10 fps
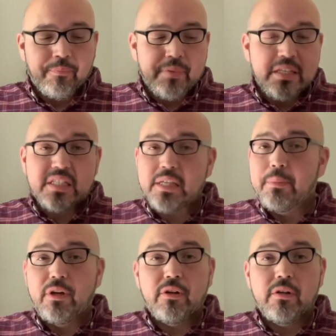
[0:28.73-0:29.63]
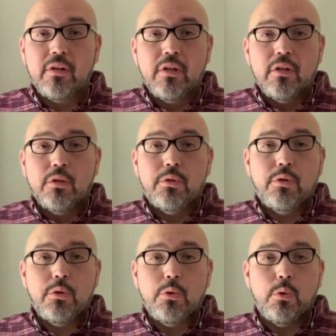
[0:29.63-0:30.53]
similar
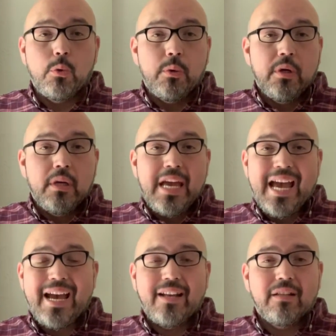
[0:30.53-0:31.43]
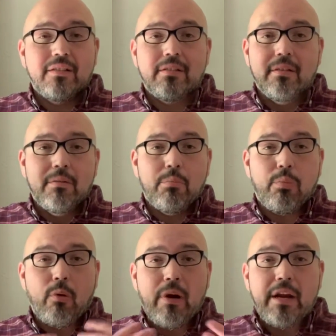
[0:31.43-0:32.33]
to Hannah's
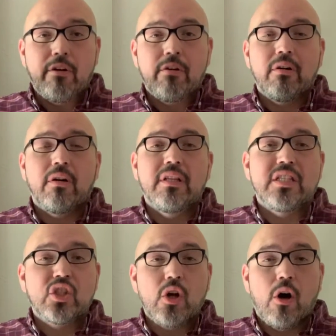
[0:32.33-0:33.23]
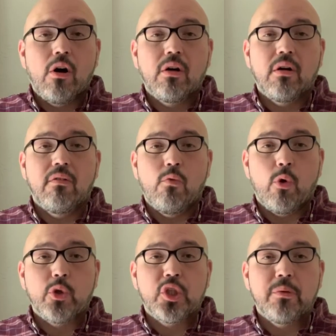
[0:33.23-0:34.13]
prayer and song of
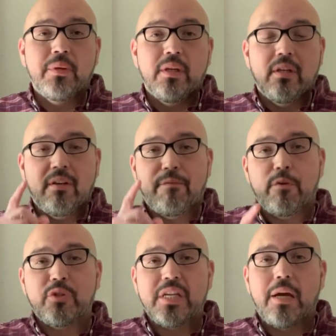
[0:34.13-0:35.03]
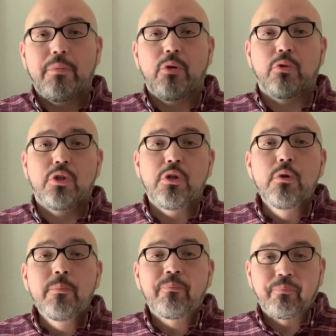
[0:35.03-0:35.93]
worship in 1 Samuel
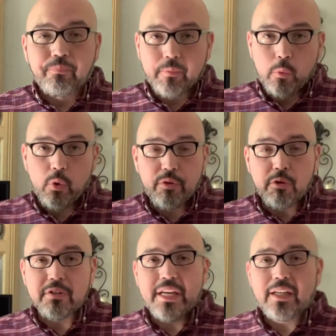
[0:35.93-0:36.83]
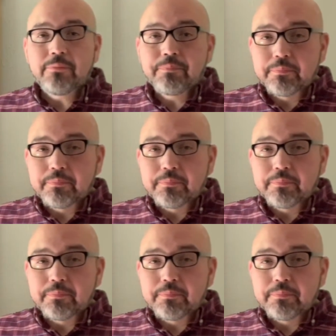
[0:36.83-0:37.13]
2, 1 through 10.